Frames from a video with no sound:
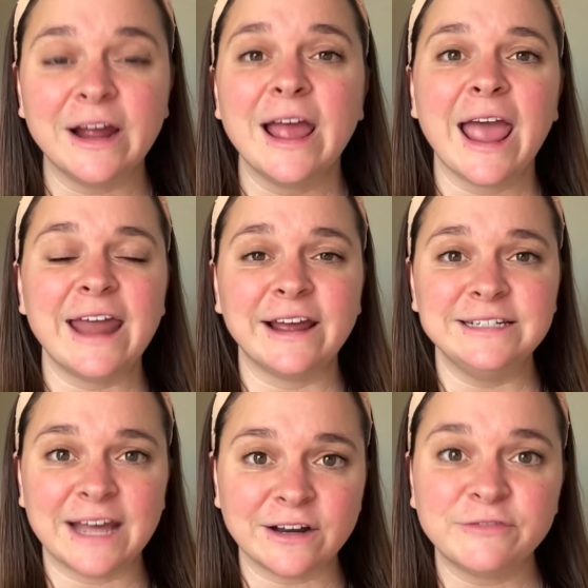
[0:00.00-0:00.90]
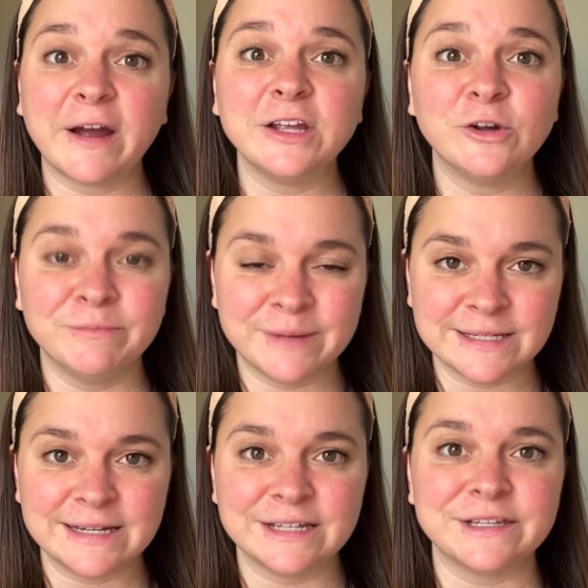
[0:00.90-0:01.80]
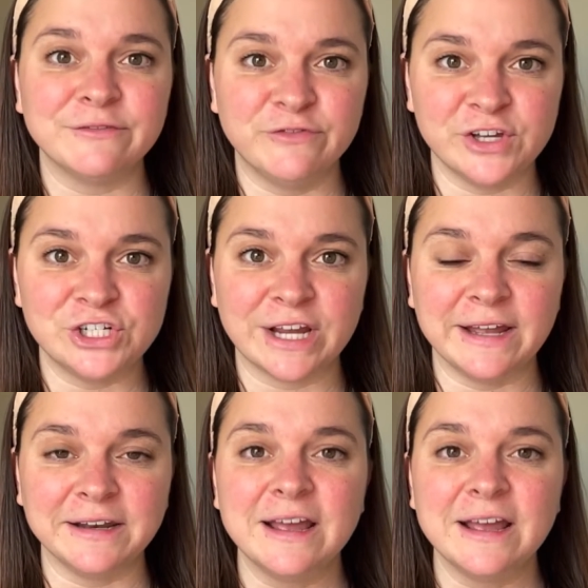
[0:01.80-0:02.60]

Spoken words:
and identify your business vision.